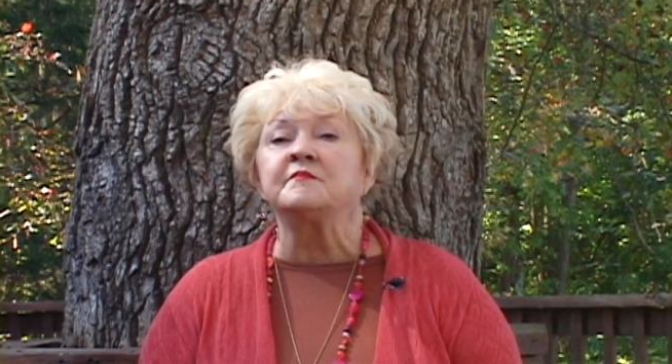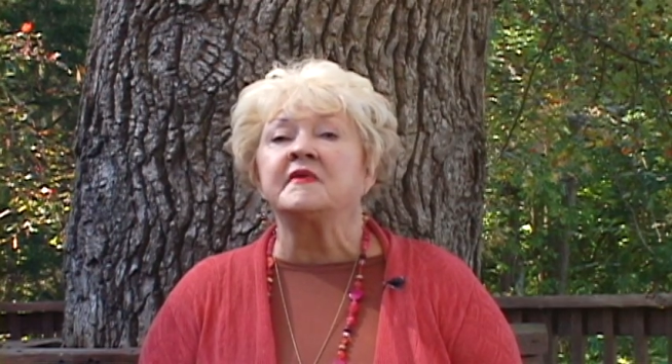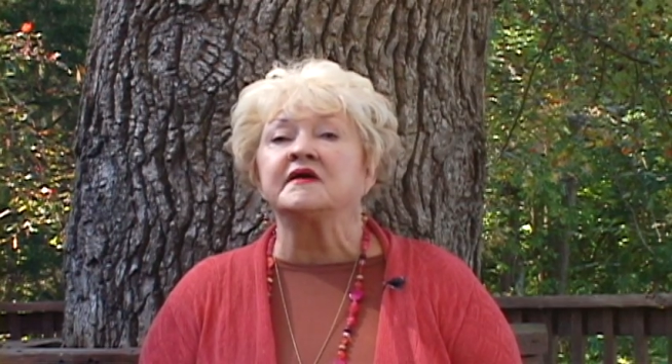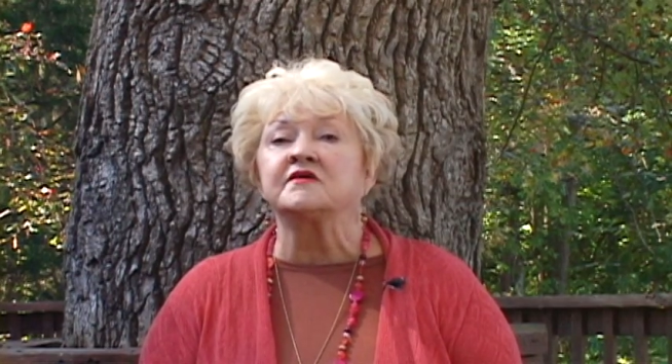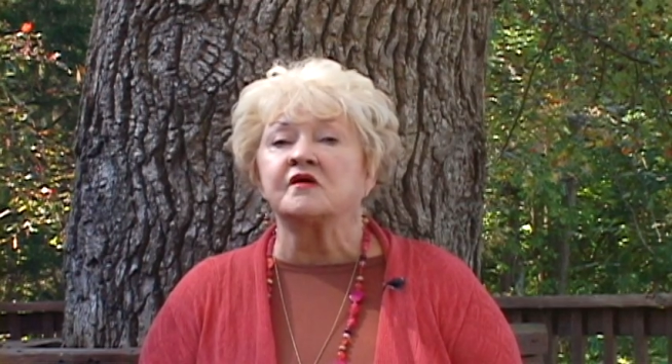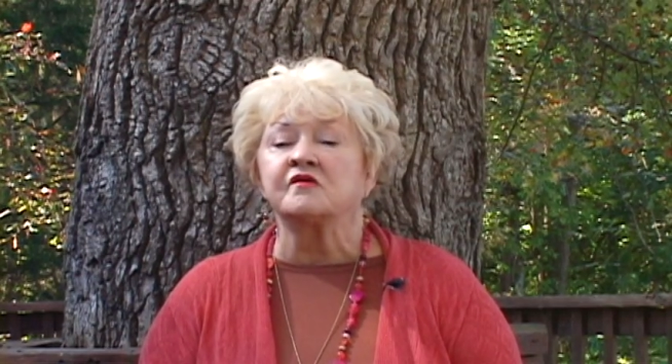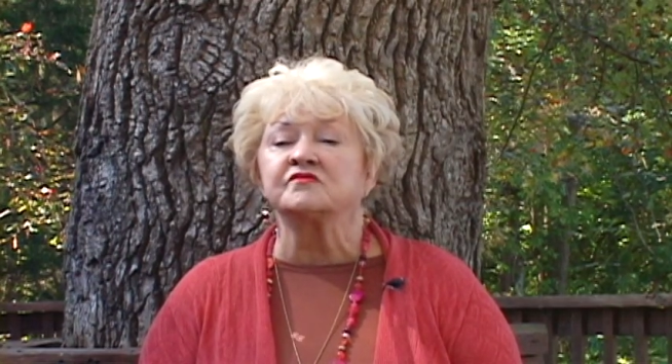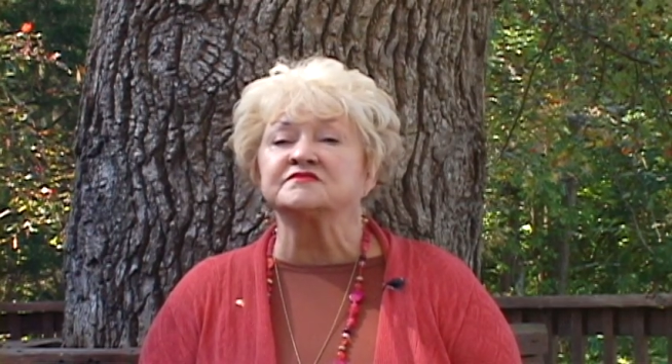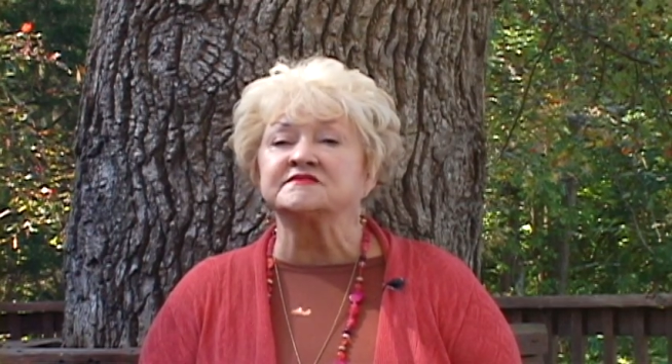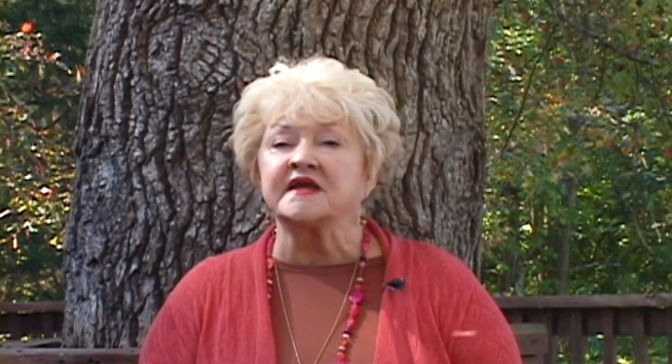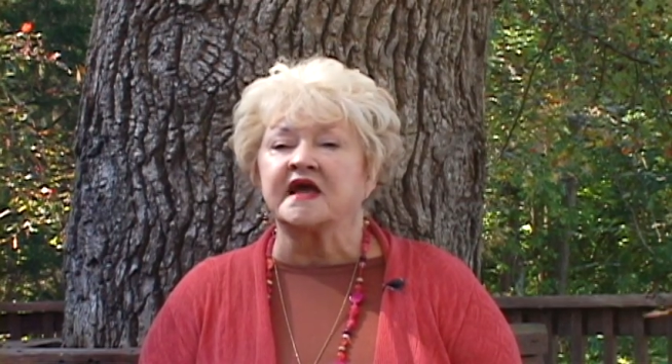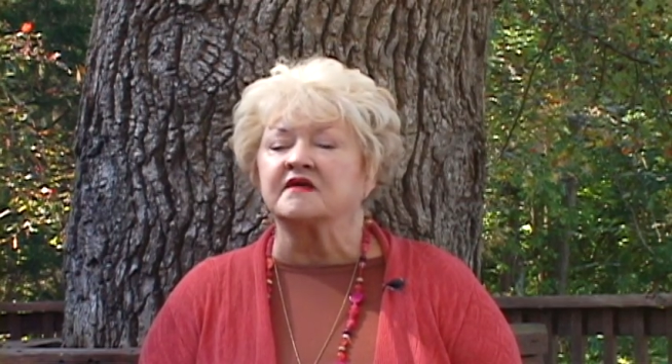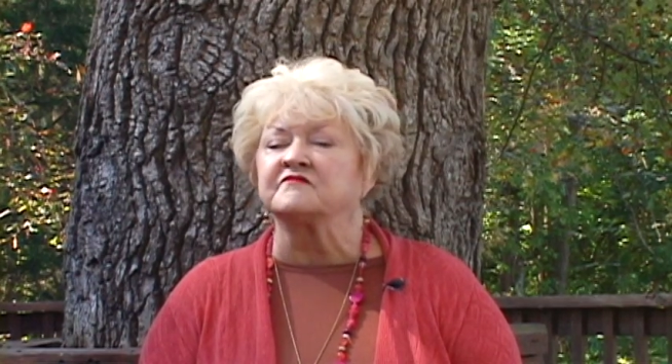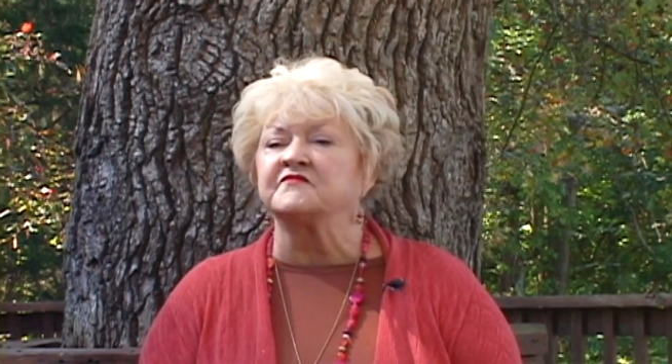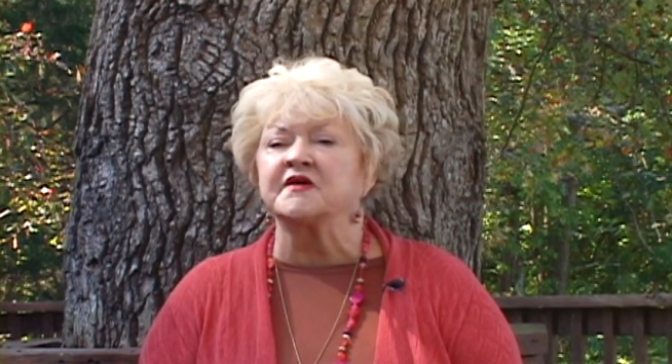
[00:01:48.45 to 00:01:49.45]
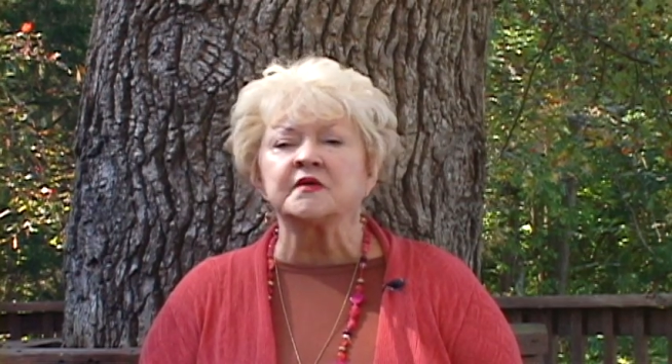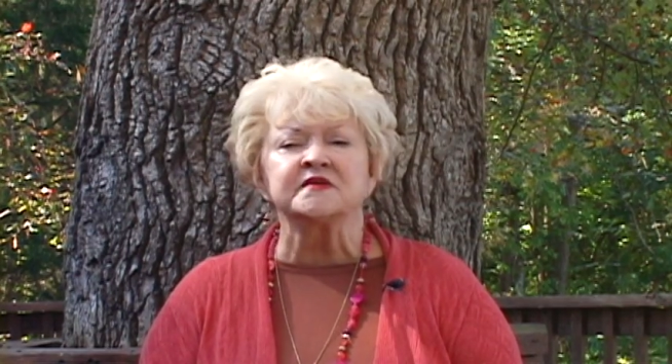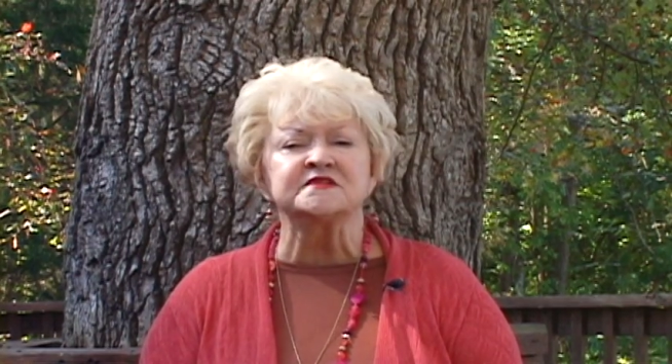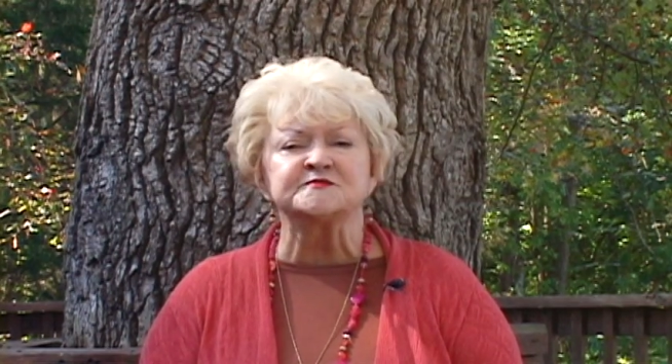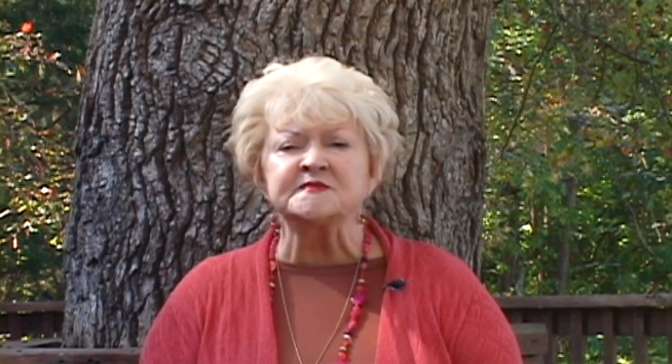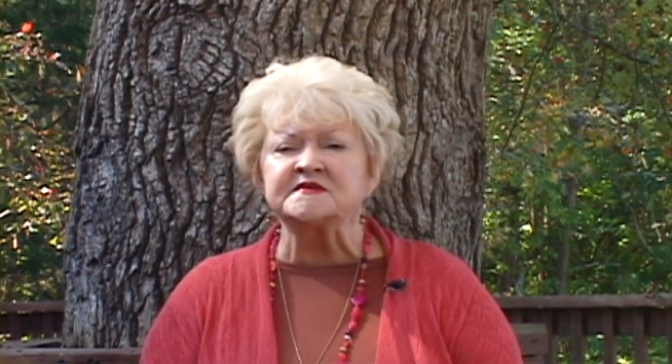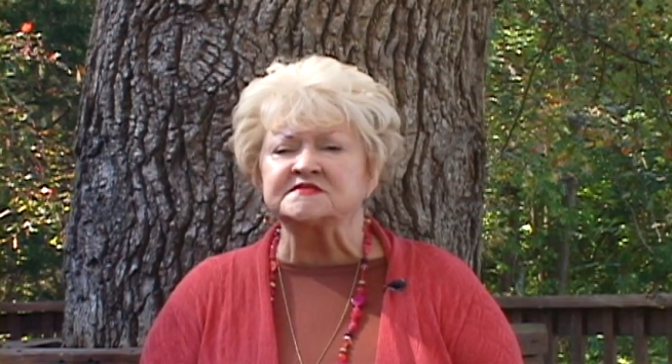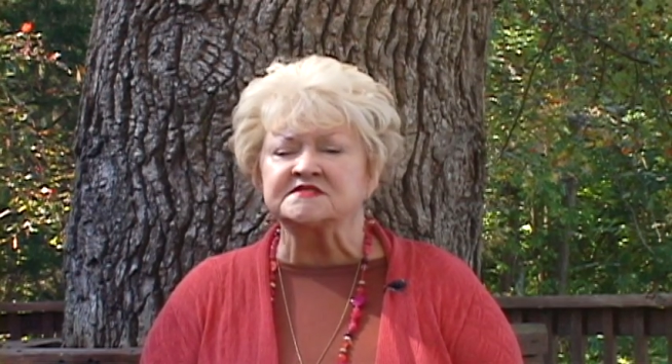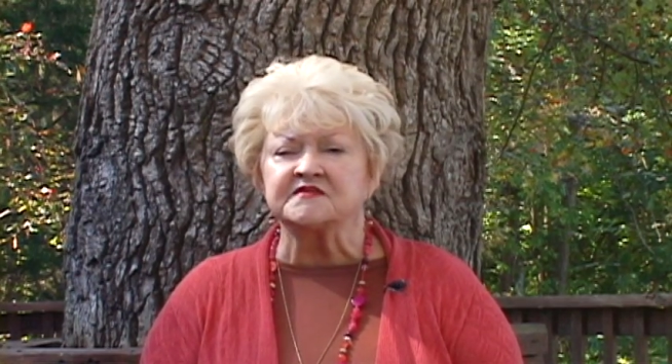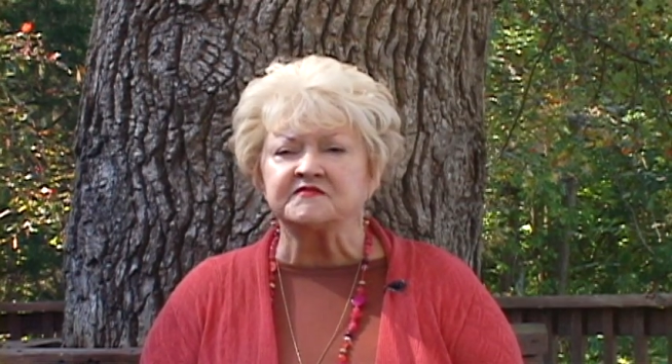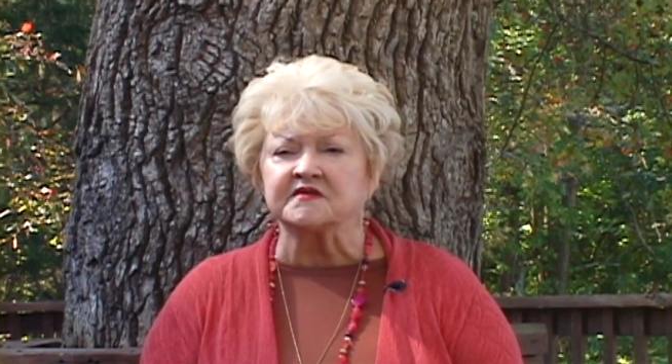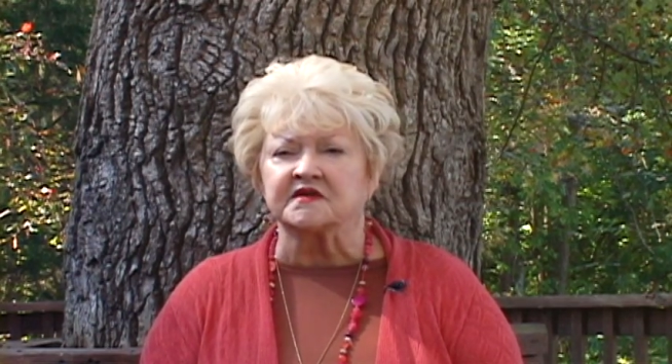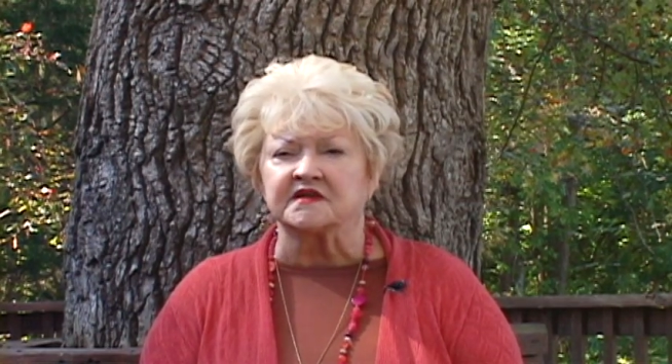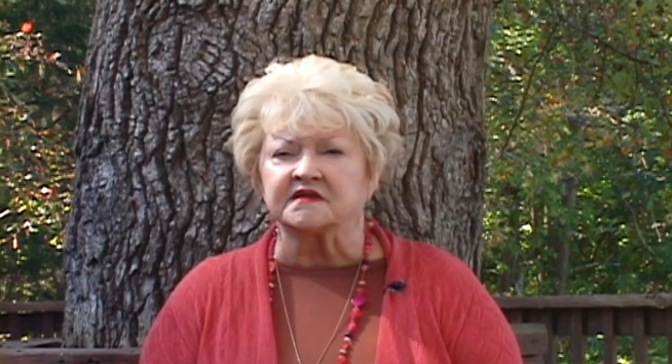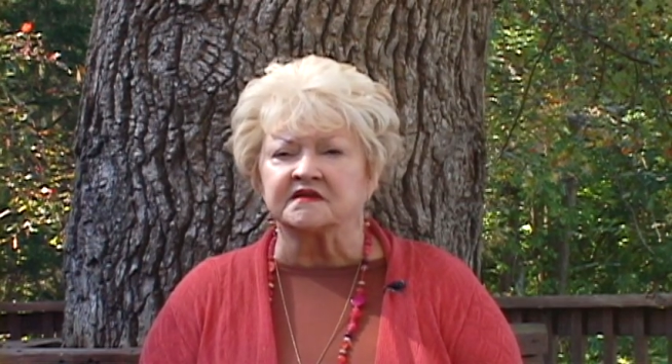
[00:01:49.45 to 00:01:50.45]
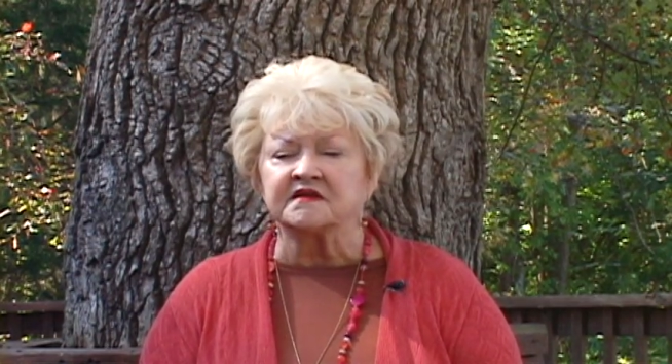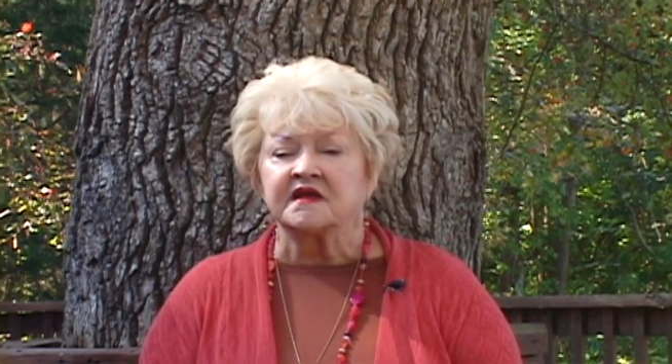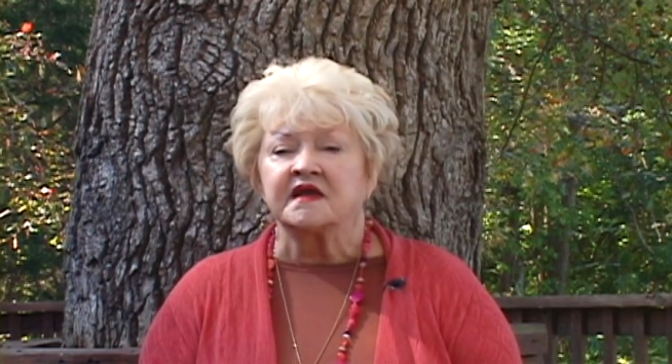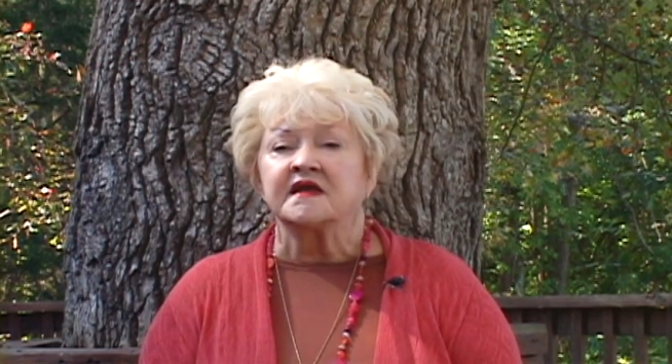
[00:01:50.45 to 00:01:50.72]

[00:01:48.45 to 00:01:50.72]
my goals down very specifically.